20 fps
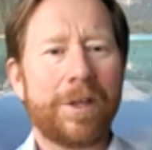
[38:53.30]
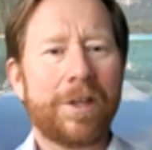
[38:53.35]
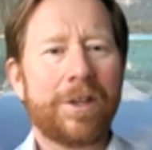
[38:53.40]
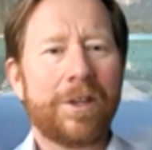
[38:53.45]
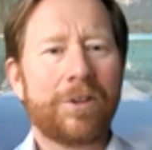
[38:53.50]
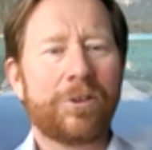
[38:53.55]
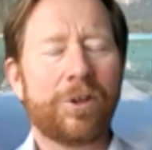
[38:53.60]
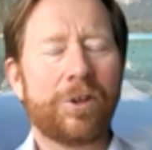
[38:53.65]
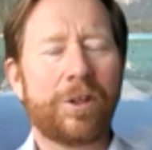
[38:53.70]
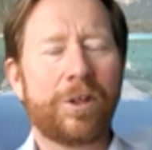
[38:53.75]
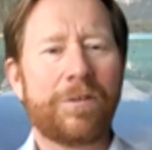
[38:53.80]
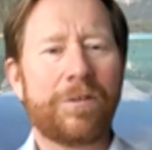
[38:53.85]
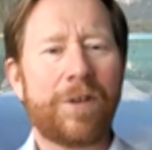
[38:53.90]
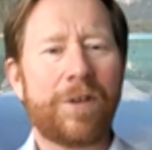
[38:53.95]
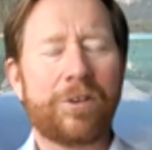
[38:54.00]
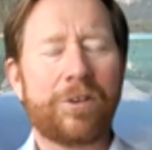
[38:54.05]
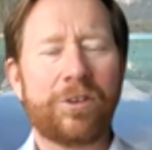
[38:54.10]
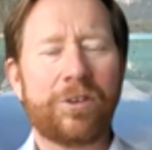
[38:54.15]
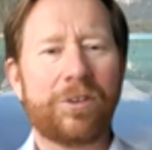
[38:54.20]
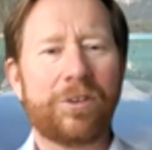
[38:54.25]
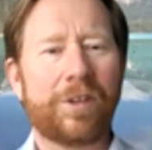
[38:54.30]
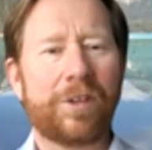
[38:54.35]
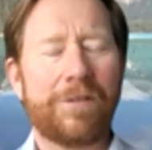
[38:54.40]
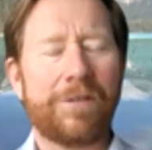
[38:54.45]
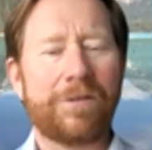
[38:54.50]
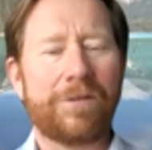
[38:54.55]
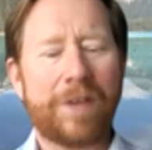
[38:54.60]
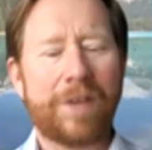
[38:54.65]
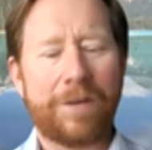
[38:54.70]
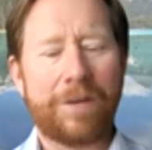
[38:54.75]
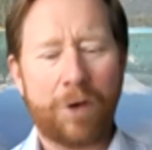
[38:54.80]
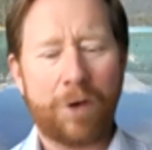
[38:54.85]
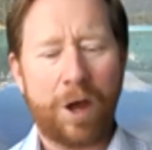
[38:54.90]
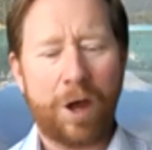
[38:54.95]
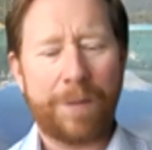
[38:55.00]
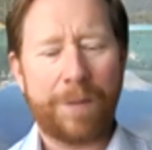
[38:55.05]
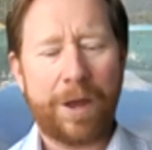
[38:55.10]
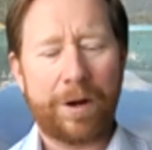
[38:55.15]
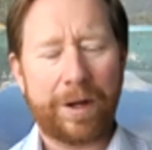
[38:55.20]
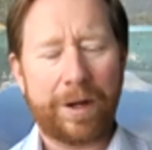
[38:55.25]
So they've
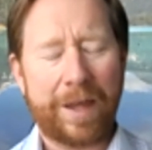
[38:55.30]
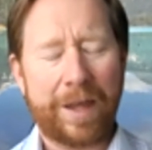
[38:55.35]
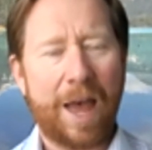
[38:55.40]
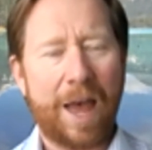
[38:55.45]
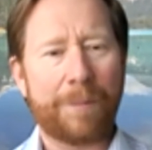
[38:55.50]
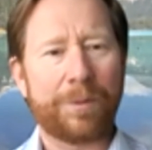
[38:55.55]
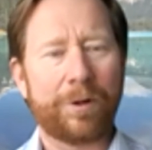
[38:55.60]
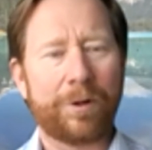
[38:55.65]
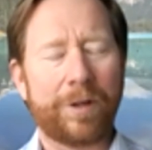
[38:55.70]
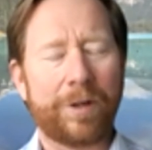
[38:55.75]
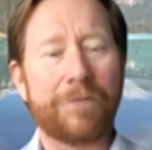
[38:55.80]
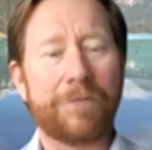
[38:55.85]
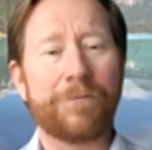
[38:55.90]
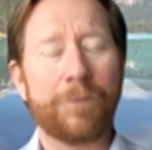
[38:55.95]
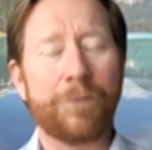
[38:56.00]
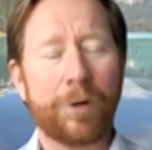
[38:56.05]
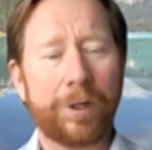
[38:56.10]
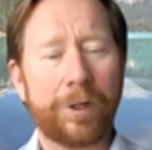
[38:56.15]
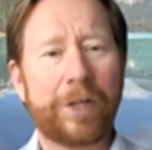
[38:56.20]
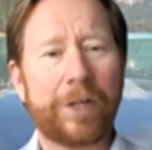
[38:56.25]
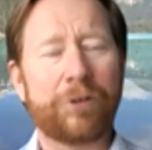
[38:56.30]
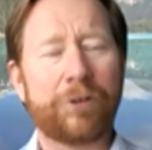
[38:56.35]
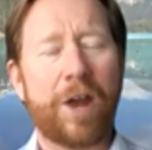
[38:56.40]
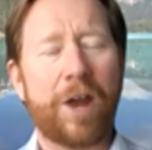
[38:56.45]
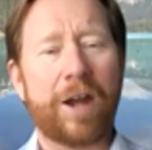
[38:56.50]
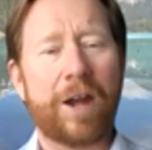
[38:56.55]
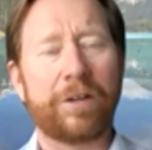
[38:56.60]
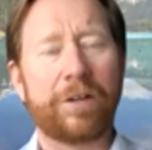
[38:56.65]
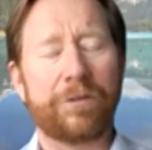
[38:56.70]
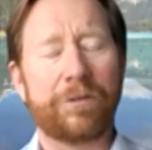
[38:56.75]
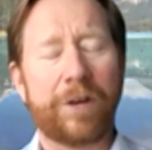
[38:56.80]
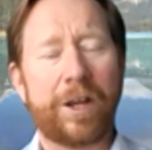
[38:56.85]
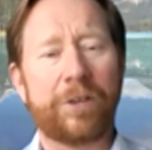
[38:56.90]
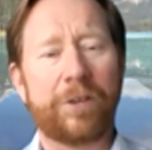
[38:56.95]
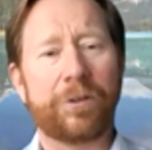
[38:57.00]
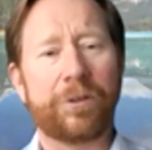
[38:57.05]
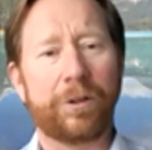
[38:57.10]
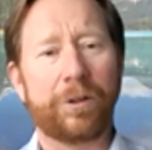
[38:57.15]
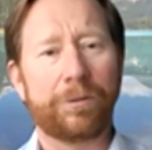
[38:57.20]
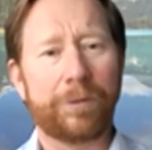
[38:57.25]
compounded capital at really attractive rates
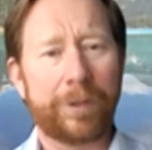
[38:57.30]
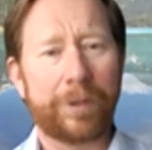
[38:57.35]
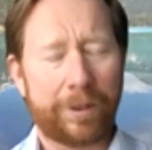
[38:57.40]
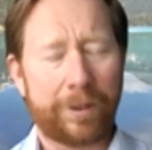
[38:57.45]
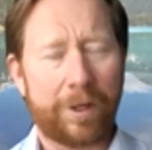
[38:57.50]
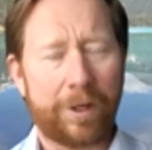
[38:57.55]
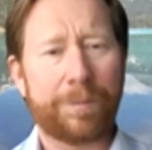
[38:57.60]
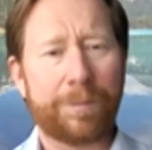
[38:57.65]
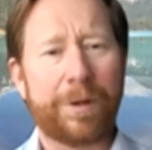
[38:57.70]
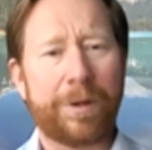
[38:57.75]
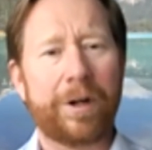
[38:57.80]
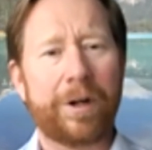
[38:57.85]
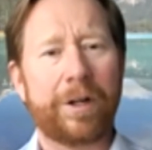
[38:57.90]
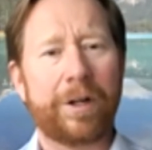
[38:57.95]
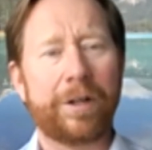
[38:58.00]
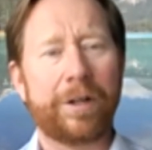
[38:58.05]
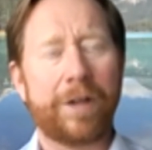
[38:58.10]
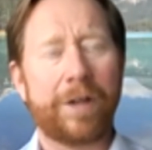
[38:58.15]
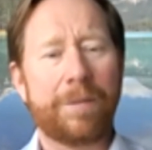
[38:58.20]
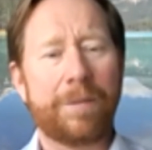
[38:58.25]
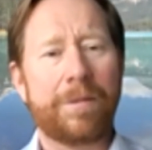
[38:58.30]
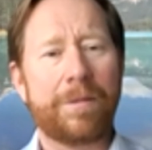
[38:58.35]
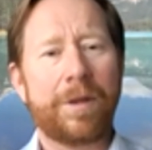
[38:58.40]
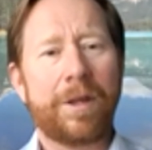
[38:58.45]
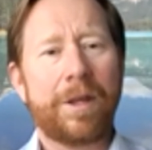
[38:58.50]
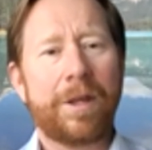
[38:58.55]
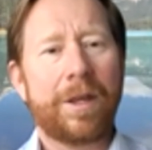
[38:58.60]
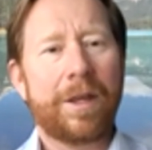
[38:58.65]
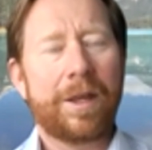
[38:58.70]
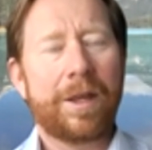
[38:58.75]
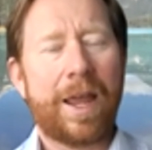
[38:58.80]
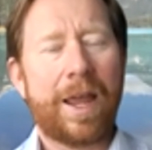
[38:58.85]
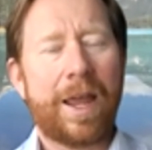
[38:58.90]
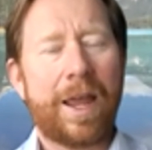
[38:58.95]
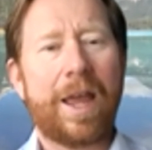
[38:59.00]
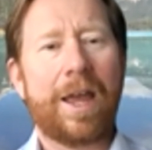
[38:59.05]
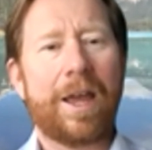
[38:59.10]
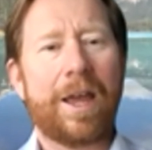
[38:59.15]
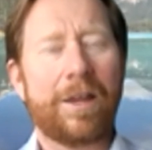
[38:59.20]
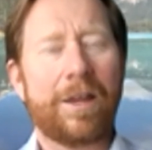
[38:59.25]
for a really long period of time,
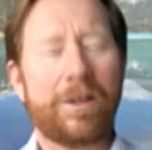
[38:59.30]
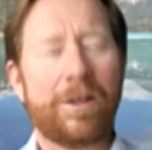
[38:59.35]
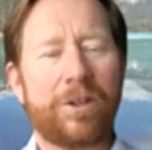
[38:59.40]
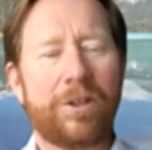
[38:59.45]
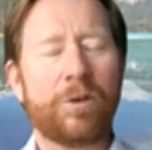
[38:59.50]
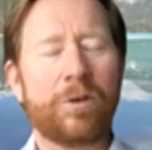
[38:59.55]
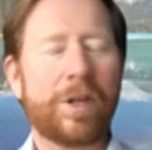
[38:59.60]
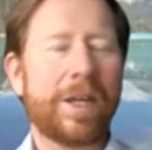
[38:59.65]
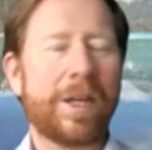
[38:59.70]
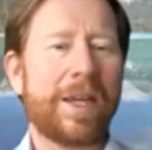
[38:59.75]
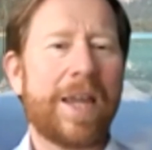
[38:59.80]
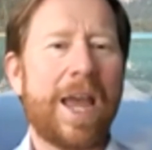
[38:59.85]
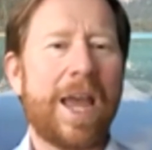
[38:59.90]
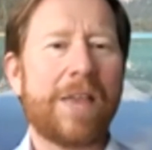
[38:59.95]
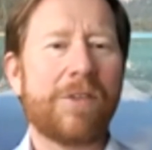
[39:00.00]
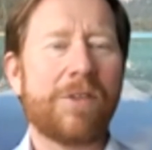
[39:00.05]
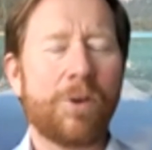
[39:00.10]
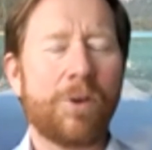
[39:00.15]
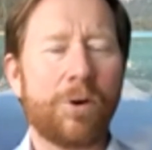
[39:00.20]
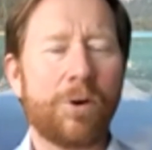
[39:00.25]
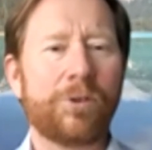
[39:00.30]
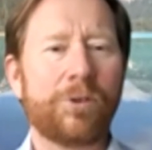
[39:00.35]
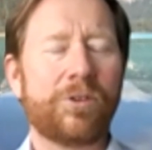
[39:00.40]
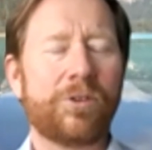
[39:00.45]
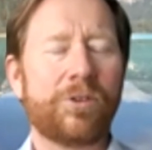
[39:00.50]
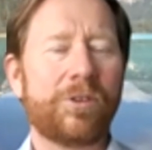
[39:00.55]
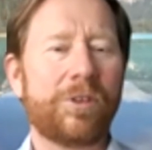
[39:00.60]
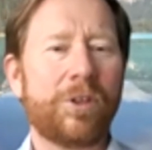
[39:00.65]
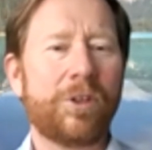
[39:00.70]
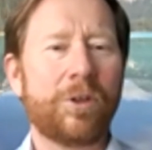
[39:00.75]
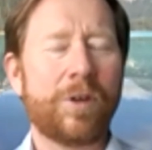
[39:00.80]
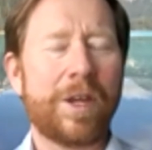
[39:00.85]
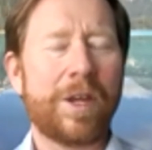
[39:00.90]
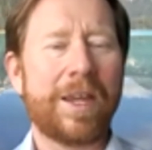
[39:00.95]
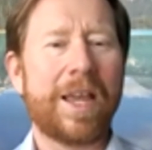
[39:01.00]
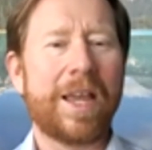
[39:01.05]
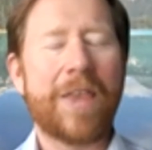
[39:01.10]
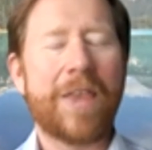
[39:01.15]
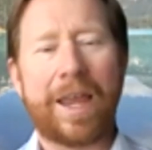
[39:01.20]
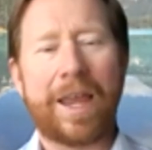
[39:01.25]
and you can get
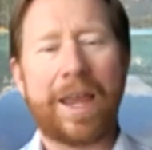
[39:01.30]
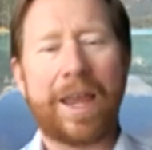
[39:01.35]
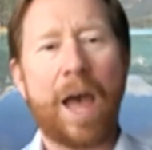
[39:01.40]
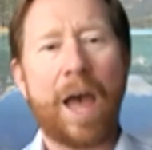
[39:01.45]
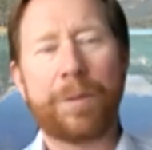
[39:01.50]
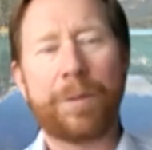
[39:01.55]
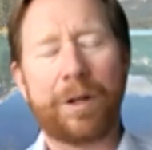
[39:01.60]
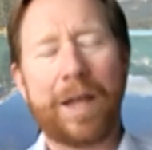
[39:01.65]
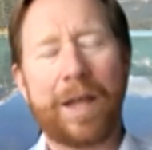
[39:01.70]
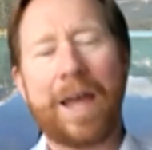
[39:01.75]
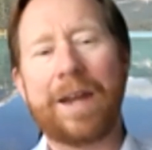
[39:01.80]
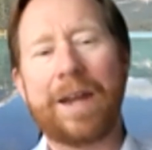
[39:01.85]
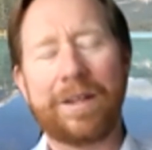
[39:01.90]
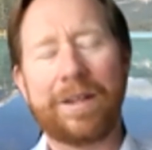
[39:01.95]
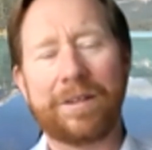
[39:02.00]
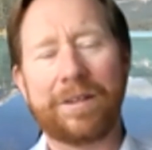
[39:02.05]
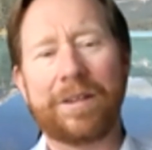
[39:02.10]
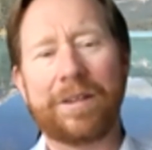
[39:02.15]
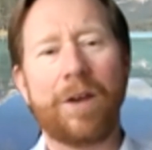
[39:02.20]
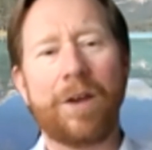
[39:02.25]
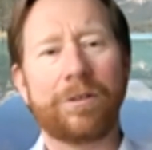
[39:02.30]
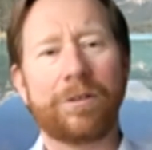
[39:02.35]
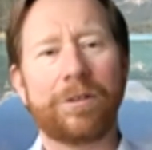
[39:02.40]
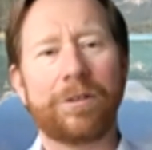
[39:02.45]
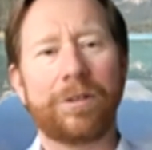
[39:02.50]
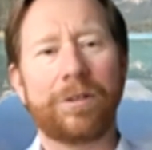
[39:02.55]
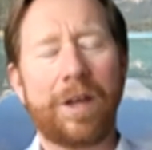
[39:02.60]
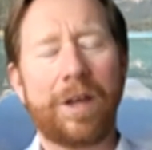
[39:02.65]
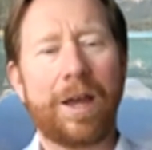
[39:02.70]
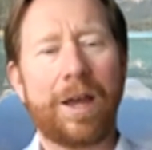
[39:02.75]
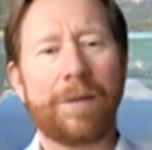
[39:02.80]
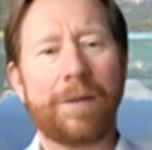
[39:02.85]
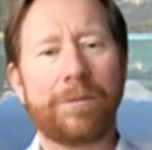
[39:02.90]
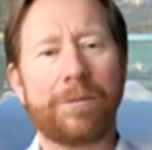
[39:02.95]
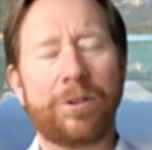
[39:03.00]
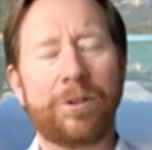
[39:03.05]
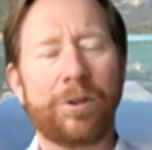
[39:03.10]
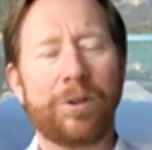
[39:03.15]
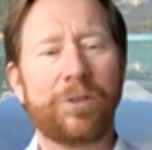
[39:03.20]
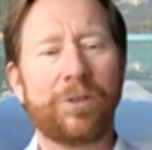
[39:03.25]
that capital at a discount
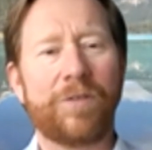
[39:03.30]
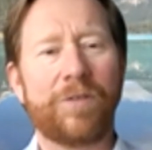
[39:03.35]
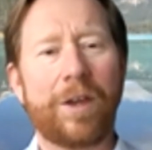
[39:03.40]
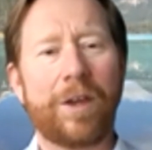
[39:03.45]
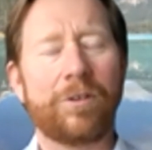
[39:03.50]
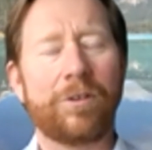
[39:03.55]
to its value